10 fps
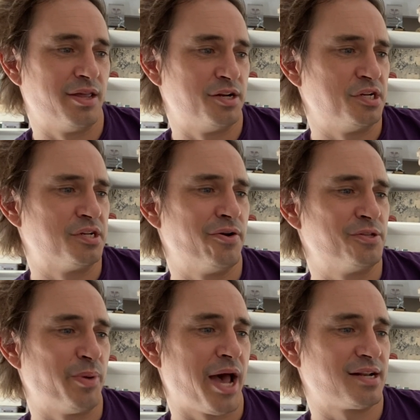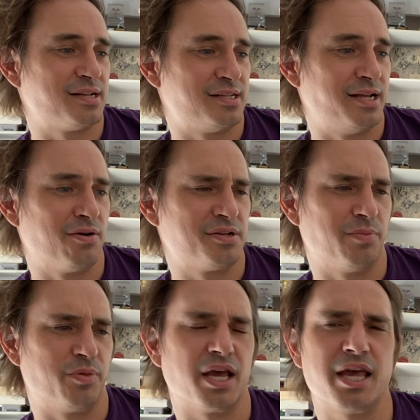and then she turns back to stare at
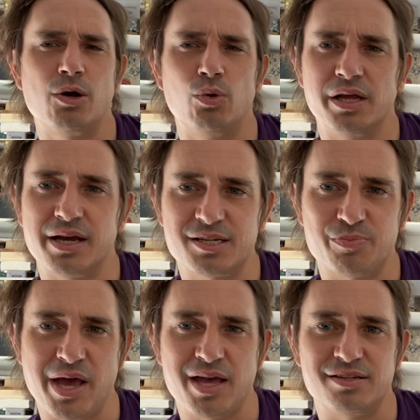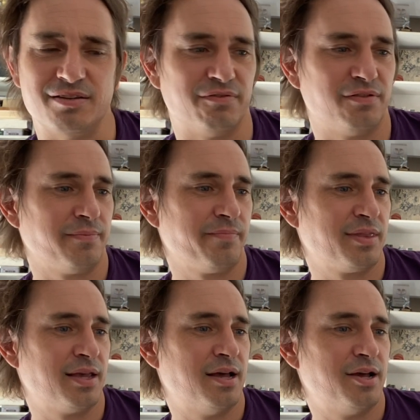something equally expansive.
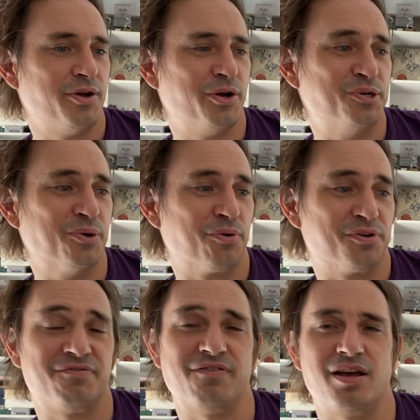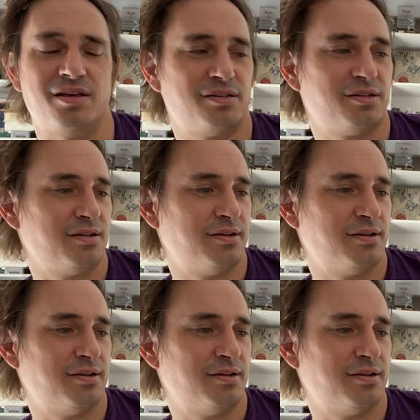Her daughter's face.